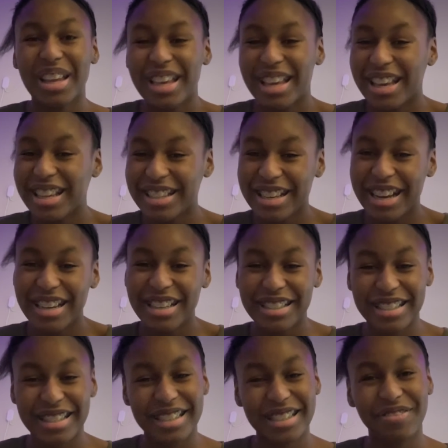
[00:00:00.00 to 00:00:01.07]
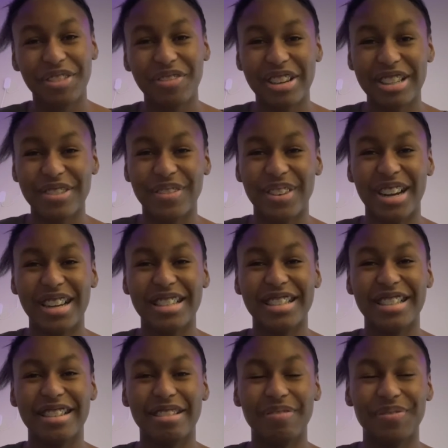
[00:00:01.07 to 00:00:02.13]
It kind of just took me by surprise, you know?